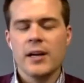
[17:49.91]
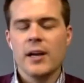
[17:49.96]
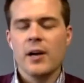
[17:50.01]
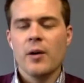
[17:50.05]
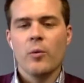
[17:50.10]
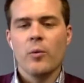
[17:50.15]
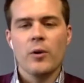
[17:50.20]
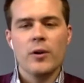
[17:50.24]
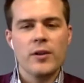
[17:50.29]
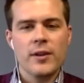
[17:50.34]

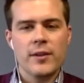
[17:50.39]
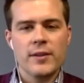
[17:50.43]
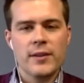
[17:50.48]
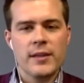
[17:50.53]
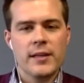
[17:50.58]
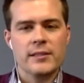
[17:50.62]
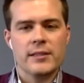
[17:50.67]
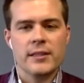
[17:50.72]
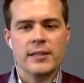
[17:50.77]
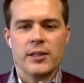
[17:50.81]
What are the
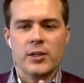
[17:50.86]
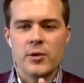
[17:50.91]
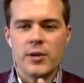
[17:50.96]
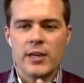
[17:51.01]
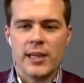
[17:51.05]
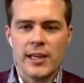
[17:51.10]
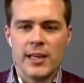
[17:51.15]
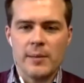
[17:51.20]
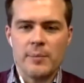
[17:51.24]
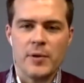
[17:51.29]
things that you
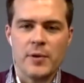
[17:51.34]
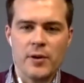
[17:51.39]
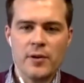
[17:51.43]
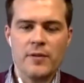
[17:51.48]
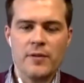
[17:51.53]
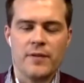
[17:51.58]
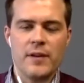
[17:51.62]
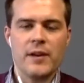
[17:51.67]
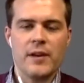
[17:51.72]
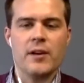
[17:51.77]
keep your
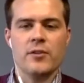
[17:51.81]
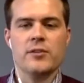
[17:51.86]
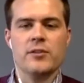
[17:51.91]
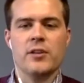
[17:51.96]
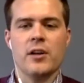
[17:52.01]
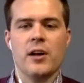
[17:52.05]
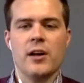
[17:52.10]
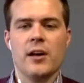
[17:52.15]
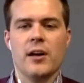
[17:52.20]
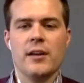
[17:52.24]
fingers
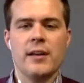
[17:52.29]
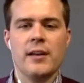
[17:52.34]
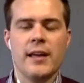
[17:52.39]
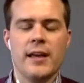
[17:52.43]
on,